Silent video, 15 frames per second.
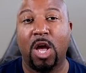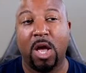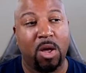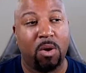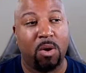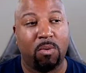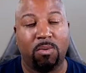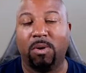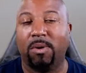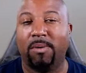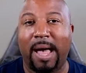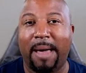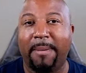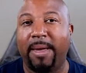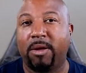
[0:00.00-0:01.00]
well,
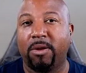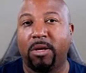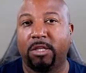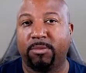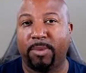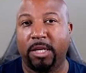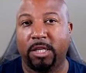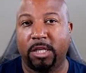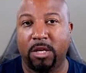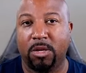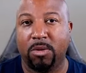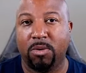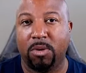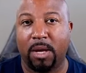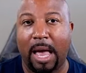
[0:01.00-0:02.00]
I'm not going to explain it to you.
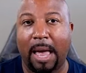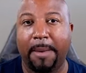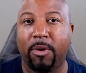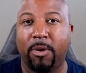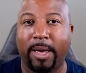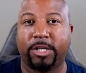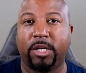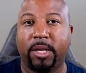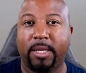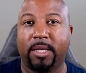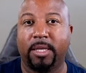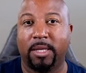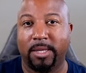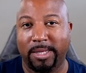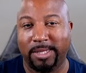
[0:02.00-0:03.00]
I'm going to actually
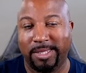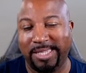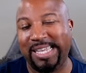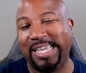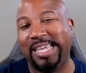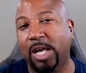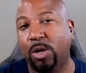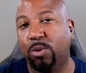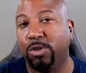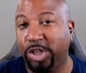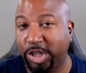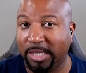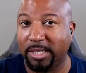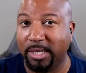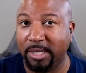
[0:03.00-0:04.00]
let the CEO,
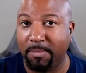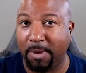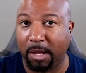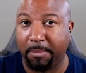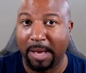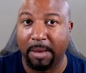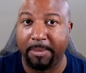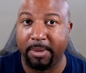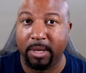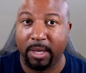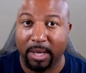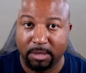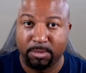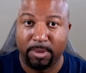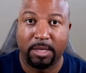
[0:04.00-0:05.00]
Justin Belobaba,
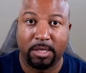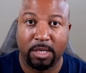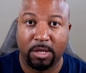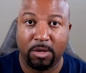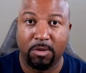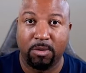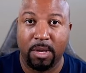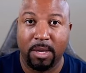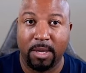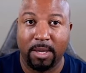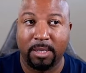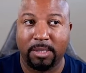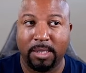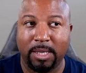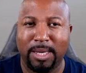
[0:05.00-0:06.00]
explain it to you, because
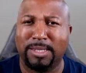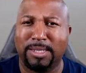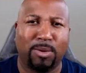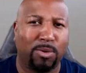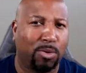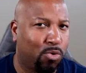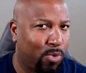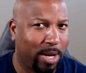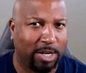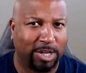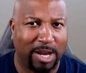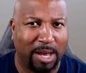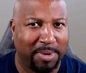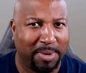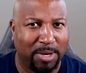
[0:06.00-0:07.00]
he does a great
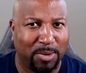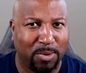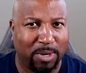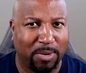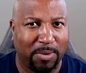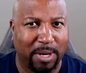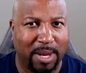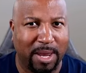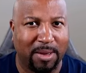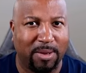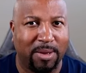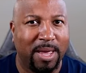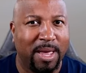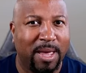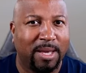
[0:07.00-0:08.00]
job at doing it right now.
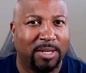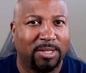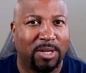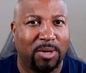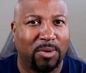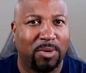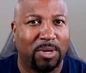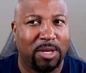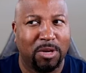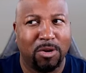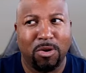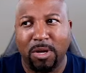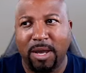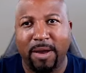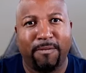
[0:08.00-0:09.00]
So you're going
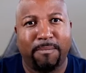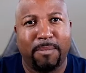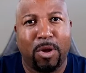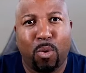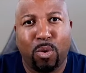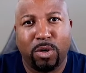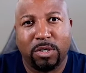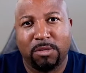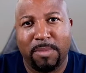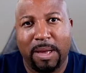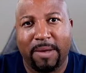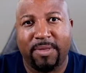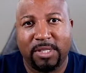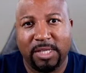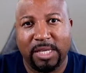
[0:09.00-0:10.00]
to hear from the horse's mouth, the
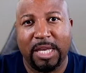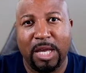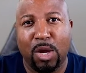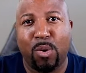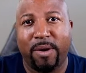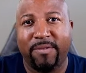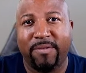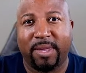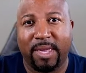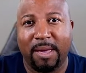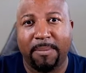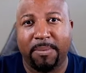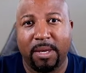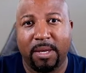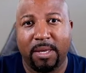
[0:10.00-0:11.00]
CEO of the
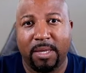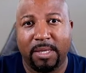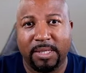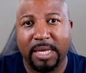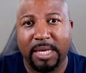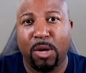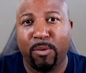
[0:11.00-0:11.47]
company, the CEO and